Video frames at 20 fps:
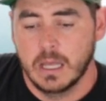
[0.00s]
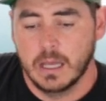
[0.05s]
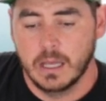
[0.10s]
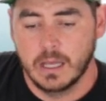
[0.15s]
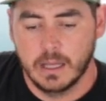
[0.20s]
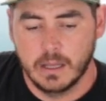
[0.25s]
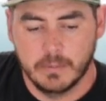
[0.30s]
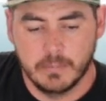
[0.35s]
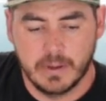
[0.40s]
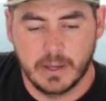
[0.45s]

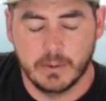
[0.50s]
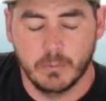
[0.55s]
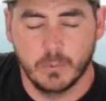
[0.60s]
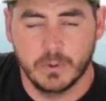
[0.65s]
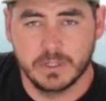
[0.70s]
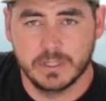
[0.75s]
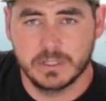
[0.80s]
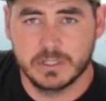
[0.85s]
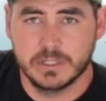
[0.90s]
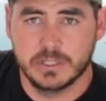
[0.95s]
I
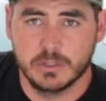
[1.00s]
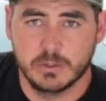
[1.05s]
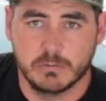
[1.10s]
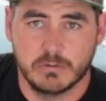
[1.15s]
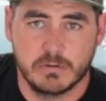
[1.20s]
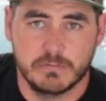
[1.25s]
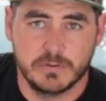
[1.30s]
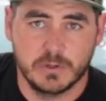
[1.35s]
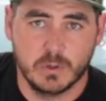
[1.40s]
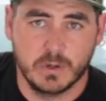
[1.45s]
wanted to do
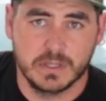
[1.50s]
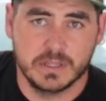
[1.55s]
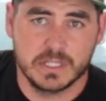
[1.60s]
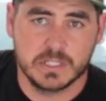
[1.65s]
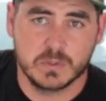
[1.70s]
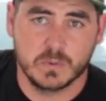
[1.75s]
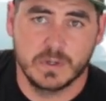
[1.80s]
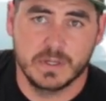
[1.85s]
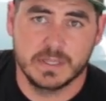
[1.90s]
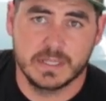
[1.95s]
a review on
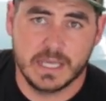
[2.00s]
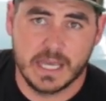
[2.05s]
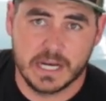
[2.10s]
this one.